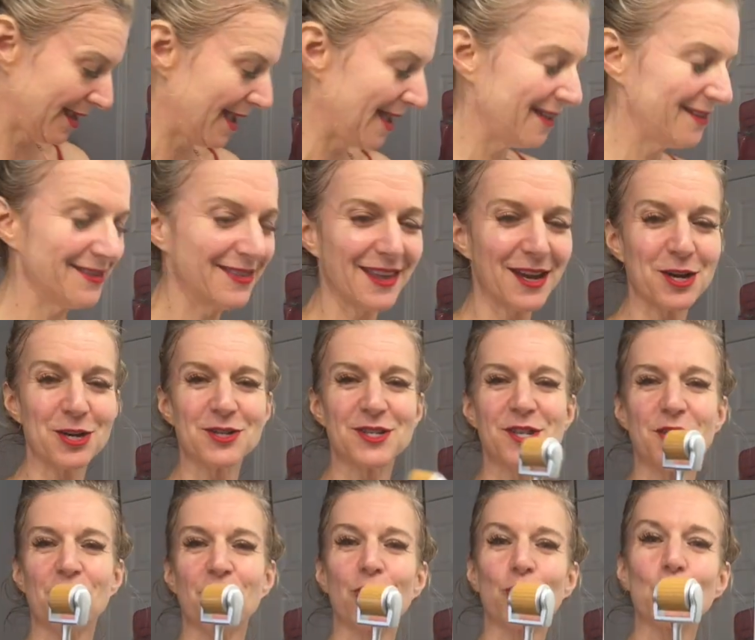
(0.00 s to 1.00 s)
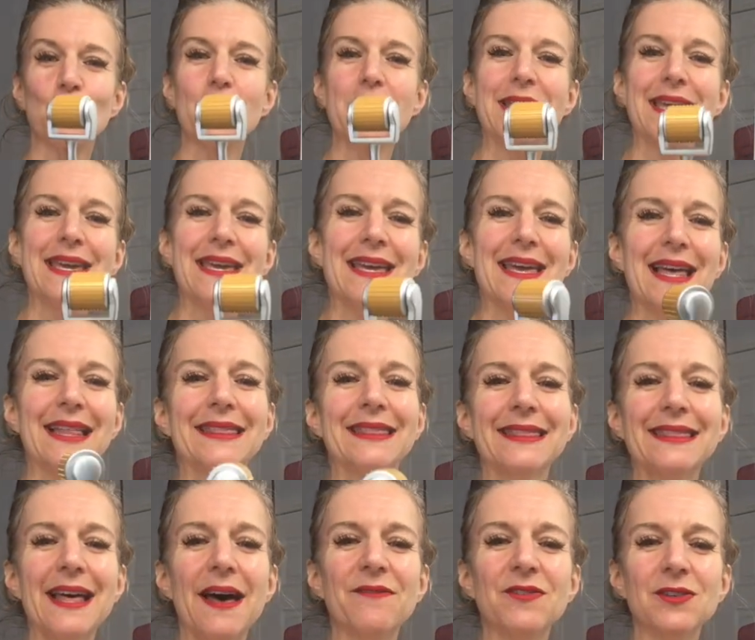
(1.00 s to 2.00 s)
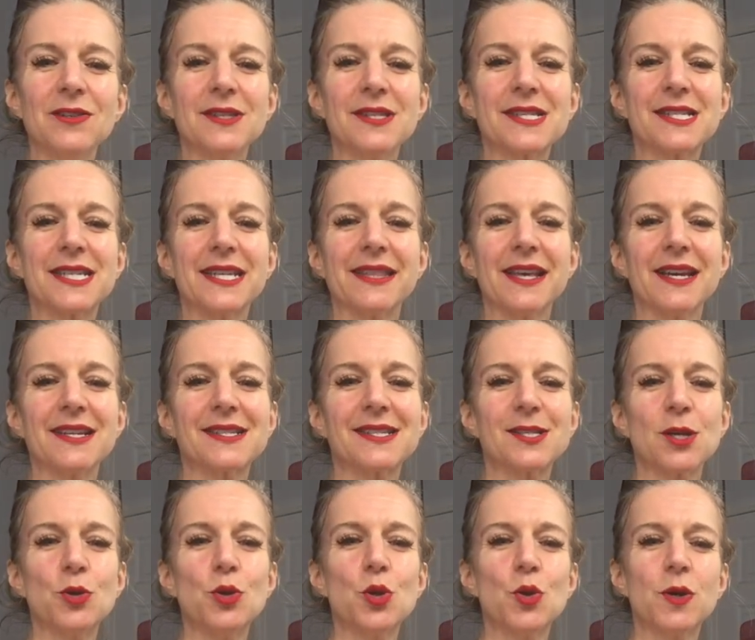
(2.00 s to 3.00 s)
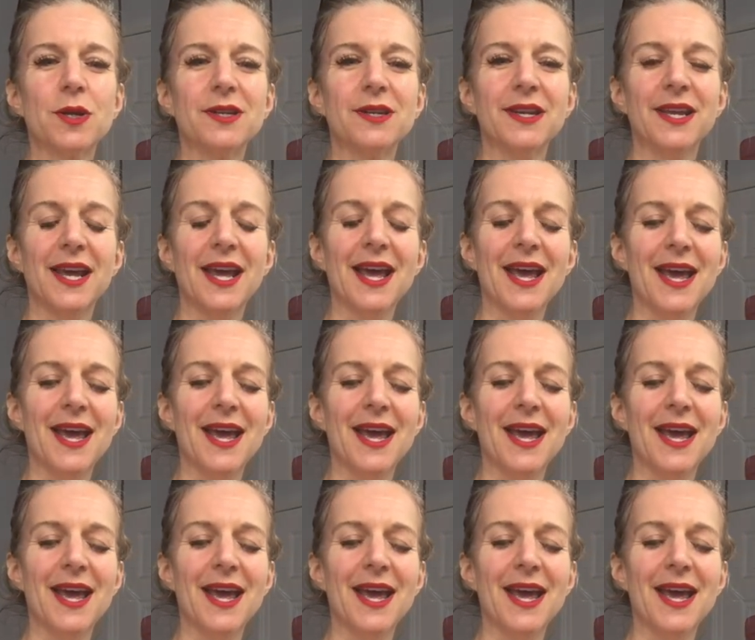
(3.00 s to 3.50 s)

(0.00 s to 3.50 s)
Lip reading: And there's three levels to this. So you can,